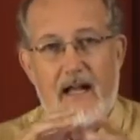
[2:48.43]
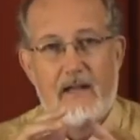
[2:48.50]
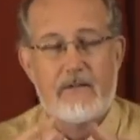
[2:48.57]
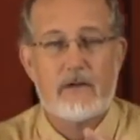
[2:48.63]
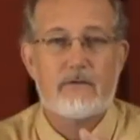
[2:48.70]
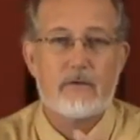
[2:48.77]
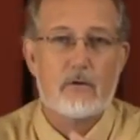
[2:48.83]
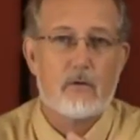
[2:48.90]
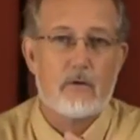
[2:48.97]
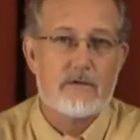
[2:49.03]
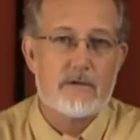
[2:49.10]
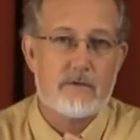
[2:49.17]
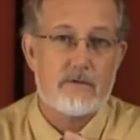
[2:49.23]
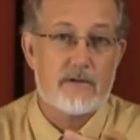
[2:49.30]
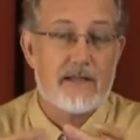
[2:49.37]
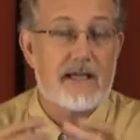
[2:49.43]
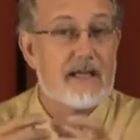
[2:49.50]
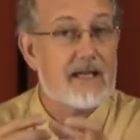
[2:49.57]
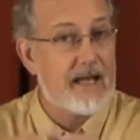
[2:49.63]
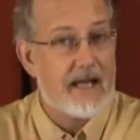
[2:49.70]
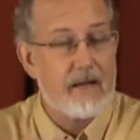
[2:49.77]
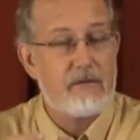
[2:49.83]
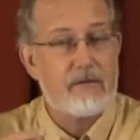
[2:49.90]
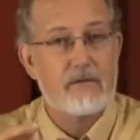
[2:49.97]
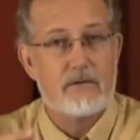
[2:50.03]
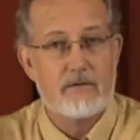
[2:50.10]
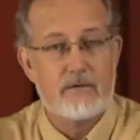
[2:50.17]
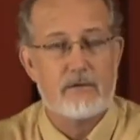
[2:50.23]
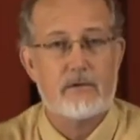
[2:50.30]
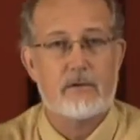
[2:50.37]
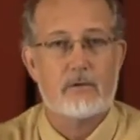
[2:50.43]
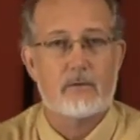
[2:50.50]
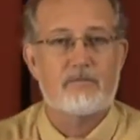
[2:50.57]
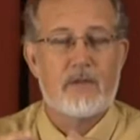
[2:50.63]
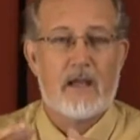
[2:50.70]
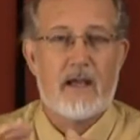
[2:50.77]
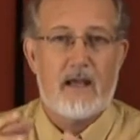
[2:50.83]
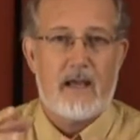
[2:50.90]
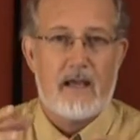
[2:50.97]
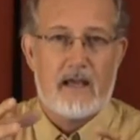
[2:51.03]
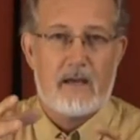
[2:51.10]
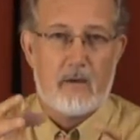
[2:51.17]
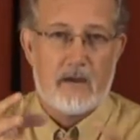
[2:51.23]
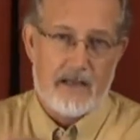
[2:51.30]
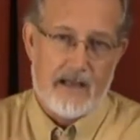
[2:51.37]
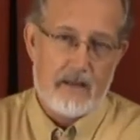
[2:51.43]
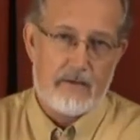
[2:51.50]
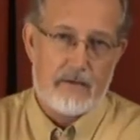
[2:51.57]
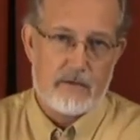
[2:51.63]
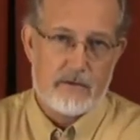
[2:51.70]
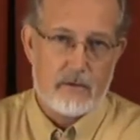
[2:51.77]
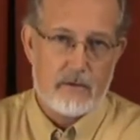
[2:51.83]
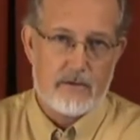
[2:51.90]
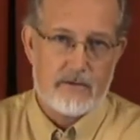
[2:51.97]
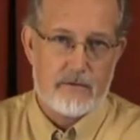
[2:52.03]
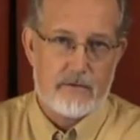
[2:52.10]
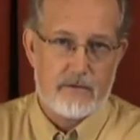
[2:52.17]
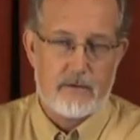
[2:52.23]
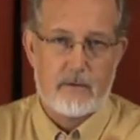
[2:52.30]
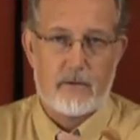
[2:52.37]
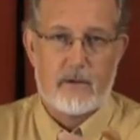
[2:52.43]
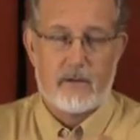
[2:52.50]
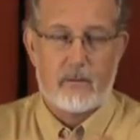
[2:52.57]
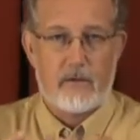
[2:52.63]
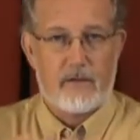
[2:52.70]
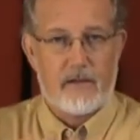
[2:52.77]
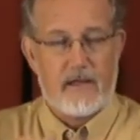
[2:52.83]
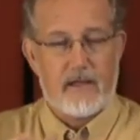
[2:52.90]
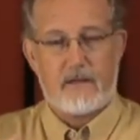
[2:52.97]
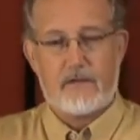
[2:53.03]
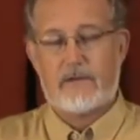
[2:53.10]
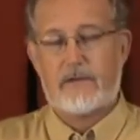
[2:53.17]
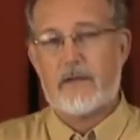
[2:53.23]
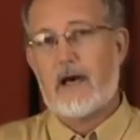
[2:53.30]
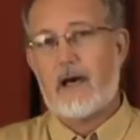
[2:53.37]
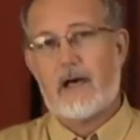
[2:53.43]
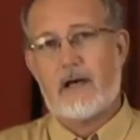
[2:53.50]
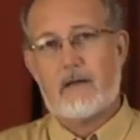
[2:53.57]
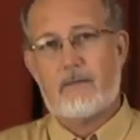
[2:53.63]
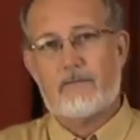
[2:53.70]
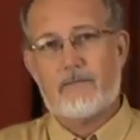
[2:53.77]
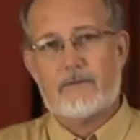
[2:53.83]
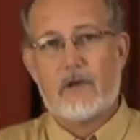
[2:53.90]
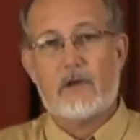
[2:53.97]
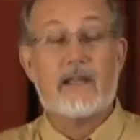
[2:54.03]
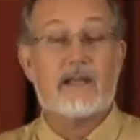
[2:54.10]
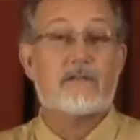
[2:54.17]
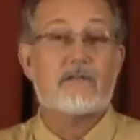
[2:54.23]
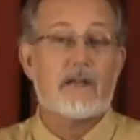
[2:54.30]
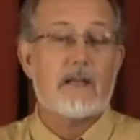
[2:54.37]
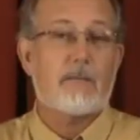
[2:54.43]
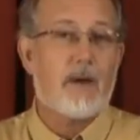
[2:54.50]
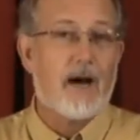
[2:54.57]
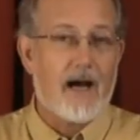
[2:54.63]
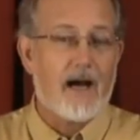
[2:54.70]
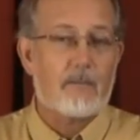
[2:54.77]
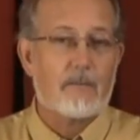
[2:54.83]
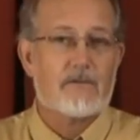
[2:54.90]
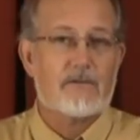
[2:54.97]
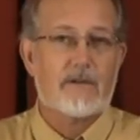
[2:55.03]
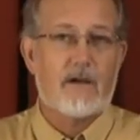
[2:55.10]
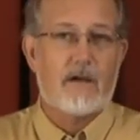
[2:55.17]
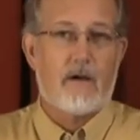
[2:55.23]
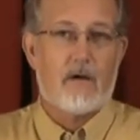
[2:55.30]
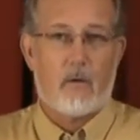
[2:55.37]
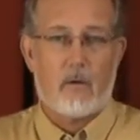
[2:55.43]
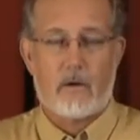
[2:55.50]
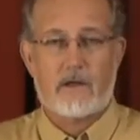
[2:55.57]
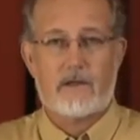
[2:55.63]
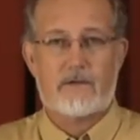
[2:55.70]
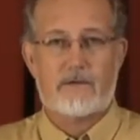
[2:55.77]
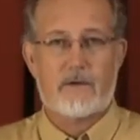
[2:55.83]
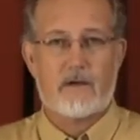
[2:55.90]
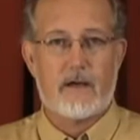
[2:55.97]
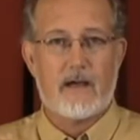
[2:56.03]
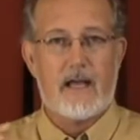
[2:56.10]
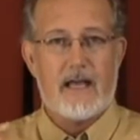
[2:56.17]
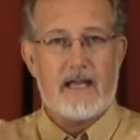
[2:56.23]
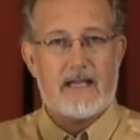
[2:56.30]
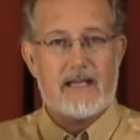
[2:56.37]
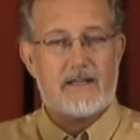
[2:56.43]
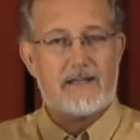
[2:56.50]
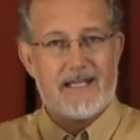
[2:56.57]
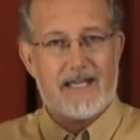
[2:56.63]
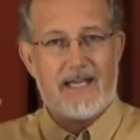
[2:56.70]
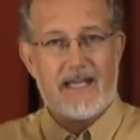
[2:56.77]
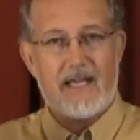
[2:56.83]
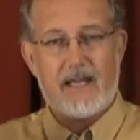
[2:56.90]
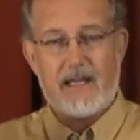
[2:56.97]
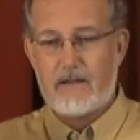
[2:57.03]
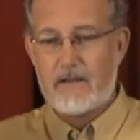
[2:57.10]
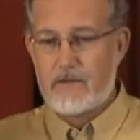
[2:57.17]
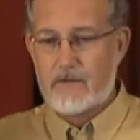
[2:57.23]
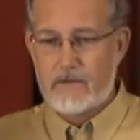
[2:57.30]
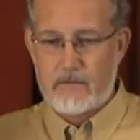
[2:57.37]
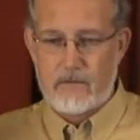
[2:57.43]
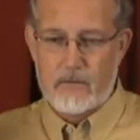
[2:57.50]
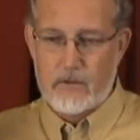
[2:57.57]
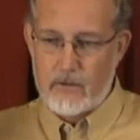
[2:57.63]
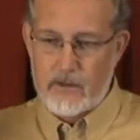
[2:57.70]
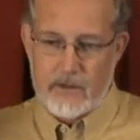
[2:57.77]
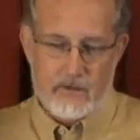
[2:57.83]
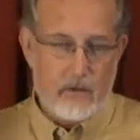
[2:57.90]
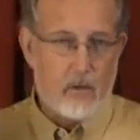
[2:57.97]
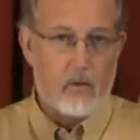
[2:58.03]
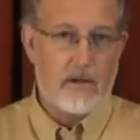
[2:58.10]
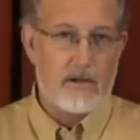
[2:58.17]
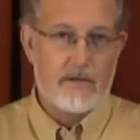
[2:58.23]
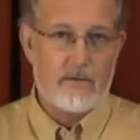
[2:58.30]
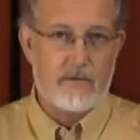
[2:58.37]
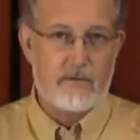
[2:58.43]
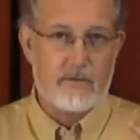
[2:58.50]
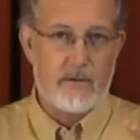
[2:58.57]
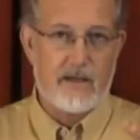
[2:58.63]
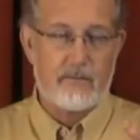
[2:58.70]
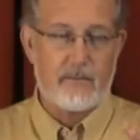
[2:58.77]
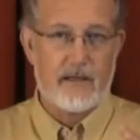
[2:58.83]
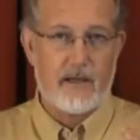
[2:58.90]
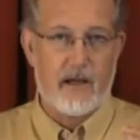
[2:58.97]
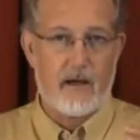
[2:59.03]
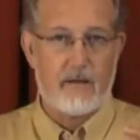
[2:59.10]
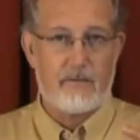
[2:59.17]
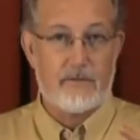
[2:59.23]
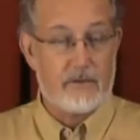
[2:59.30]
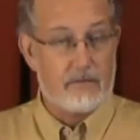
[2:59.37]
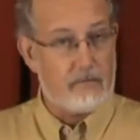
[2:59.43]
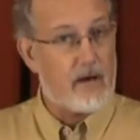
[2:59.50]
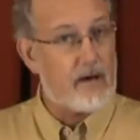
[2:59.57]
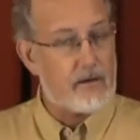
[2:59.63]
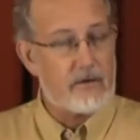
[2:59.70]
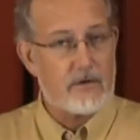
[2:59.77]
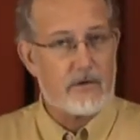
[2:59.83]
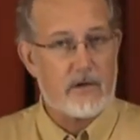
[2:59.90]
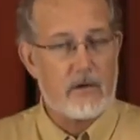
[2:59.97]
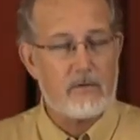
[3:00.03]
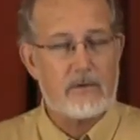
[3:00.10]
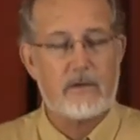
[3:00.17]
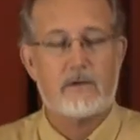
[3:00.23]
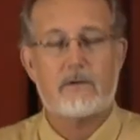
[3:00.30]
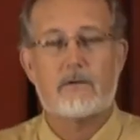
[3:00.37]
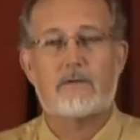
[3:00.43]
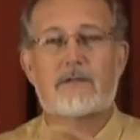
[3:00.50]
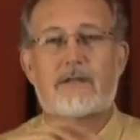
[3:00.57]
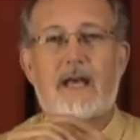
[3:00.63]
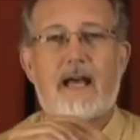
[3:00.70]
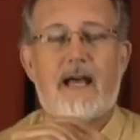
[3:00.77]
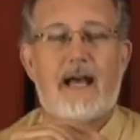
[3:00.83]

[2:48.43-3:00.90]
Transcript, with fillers: And then, of course, you've seen Nathan Drew. And what Nathan Drew is doing with his uh, Salt Lake City Pops Orchestra is he is doing the orchestra treatment of some modern show tunes.